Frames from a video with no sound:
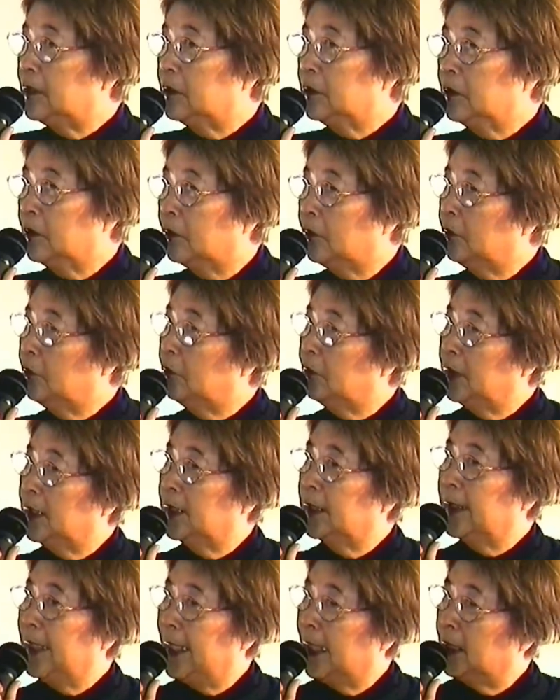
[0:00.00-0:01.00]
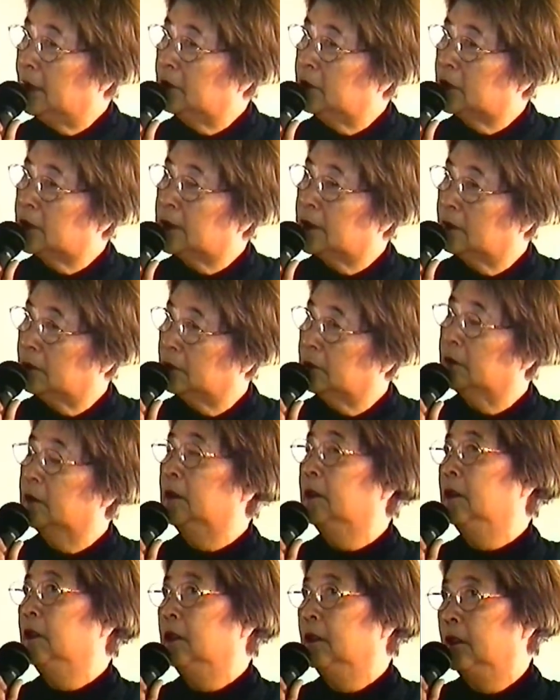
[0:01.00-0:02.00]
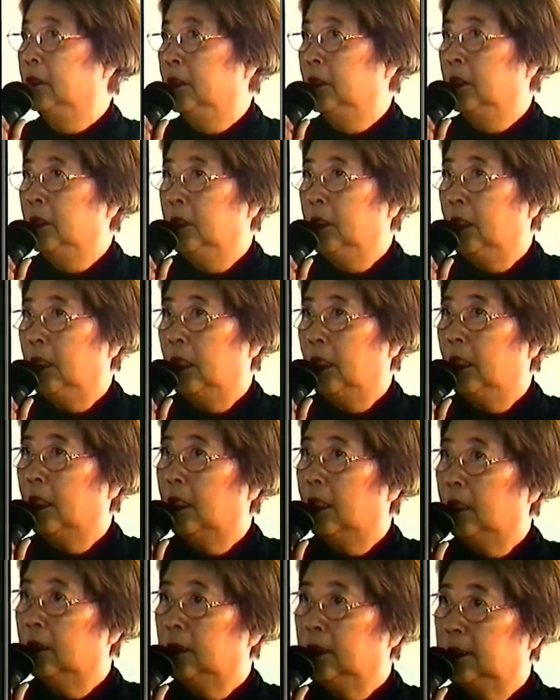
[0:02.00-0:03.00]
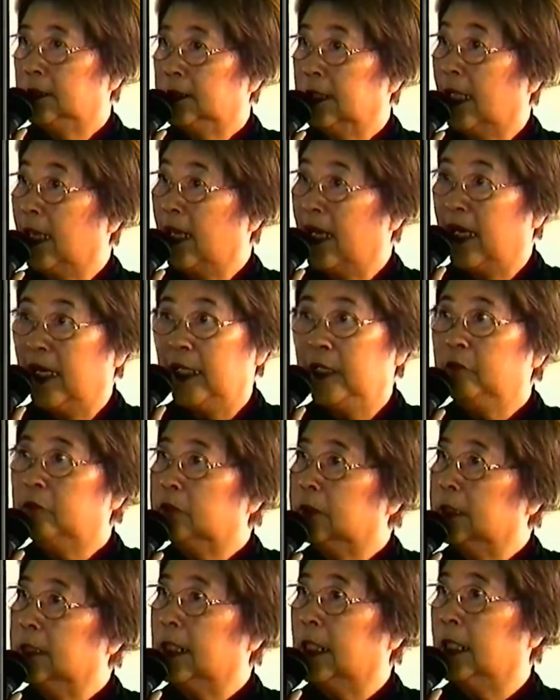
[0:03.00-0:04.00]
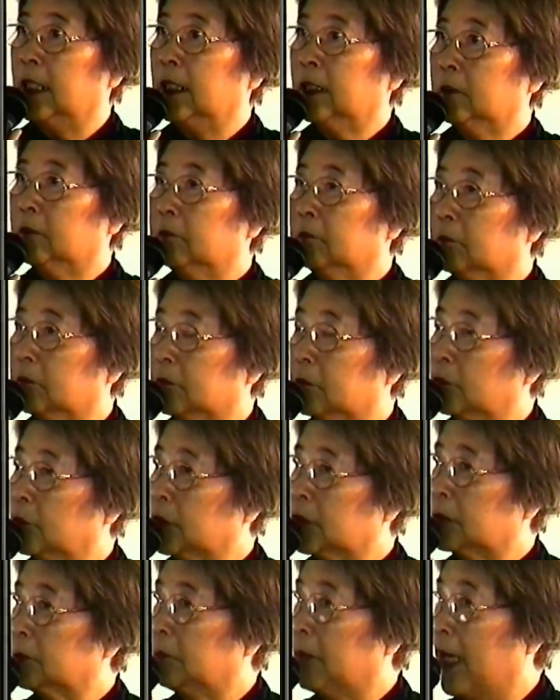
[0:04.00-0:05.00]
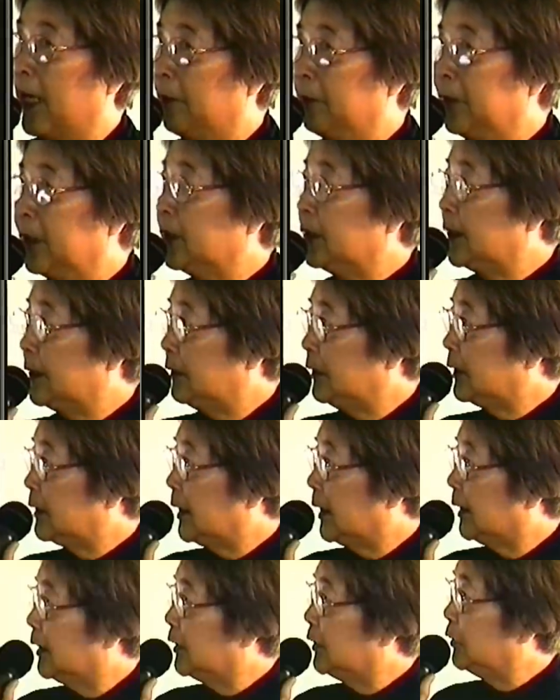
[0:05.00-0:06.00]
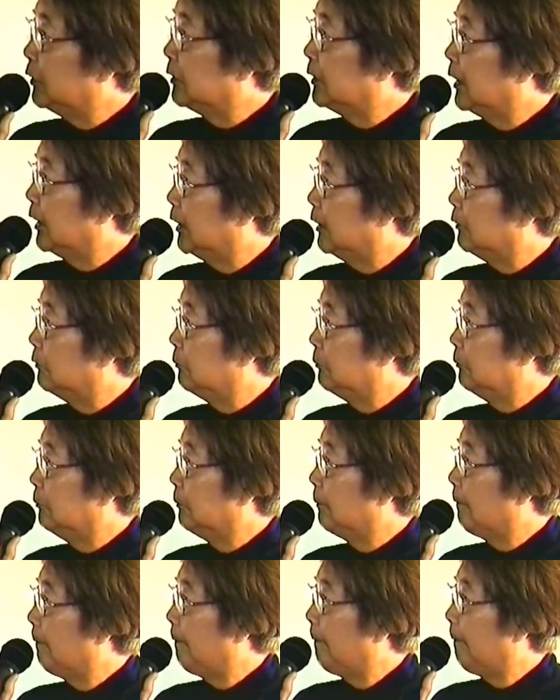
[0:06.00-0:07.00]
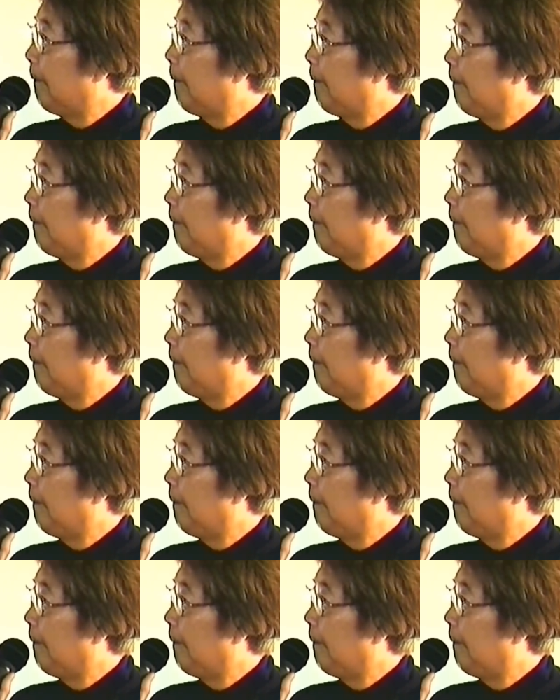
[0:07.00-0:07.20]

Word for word: didn't know where dad still uh, is alive or not, because bombing started to come.